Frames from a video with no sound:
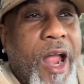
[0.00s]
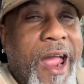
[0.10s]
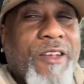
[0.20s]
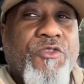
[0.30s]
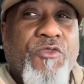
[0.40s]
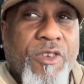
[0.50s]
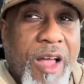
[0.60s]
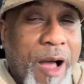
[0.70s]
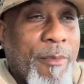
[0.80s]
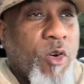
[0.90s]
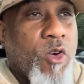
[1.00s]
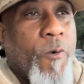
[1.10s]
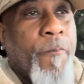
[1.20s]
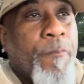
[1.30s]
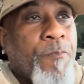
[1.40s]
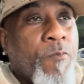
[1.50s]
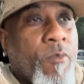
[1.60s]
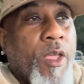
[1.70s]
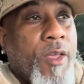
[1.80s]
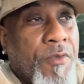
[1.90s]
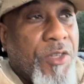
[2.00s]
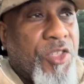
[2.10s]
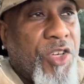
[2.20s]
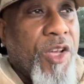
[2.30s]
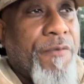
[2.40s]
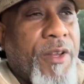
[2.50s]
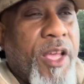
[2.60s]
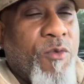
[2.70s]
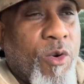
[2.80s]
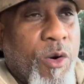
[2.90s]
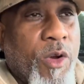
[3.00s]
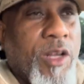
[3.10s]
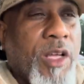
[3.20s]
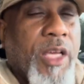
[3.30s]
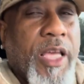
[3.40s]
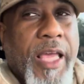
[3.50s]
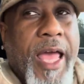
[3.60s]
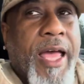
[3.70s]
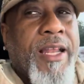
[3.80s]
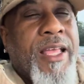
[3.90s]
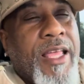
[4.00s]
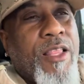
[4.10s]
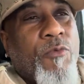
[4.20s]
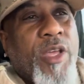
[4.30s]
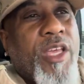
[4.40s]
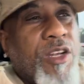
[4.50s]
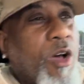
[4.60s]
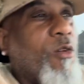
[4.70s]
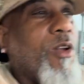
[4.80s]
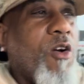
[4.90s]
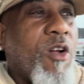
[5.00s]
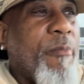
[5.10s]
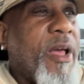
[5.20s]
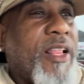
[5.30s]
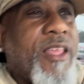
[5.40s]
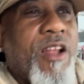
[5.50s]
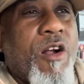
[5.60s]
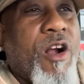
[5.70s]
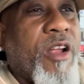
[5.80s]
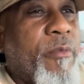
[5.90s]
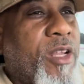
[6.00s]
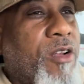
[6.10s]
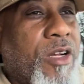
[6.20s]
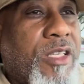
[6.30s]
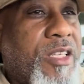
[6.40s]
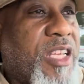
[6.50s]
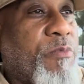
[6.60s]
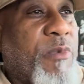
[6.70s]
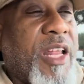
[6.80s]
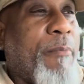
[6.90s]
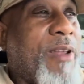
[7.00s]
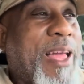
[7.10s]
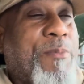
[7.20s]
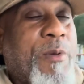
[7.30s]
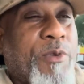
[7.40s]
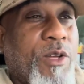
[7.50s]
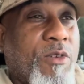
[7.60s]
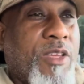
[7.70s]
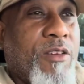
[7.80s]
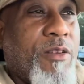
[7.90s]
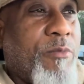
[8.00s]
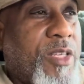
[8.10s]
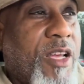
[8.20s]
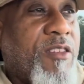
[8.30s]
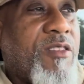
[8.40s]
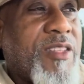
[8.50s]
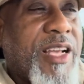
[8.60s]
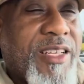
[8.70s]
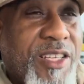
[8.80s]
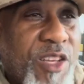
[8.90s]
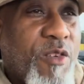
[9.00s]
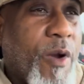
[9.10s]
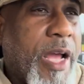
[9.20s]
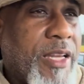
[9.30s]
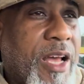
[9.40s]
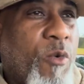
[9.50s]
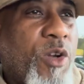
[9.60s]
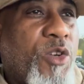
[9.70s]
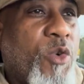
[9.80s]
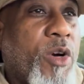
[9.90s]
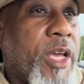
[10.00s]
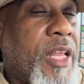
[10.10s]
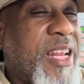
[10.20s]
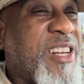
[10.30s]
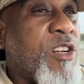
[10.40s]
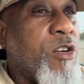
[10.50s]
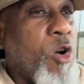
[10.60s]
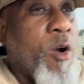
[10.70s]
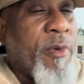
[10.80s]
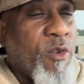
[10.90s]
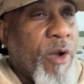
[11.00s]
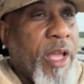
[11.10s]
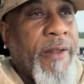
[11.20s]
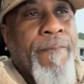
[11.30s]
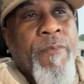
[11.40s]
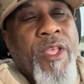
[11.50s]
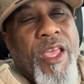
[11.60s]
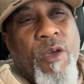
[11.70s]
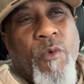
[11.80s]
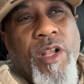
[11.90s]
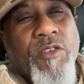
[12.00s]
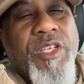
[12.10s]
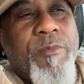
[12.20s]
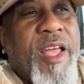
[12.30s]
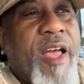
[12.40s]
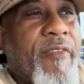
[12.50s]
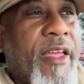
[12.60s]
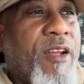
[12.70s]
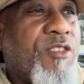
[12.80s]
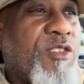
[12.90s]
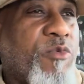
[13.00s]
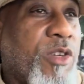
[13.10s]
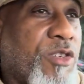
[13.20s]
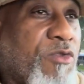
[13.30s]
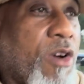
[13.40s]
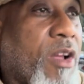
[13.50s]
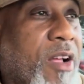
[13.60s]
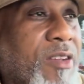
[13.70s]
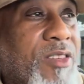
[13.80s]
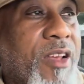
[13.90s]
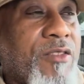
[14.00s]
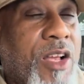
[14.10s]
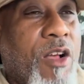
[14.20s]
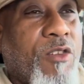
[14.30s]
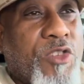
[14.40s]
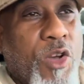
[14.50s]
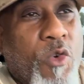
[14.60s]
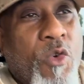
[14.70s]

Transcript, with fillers: astronomical in the shift at what we're looking at. We can no longer make that argument or assessment that black people don't kill themselves, because I can tell you right now we're doing it at an alarming rate and we don't seem to have the answers. We're destroying ourselves also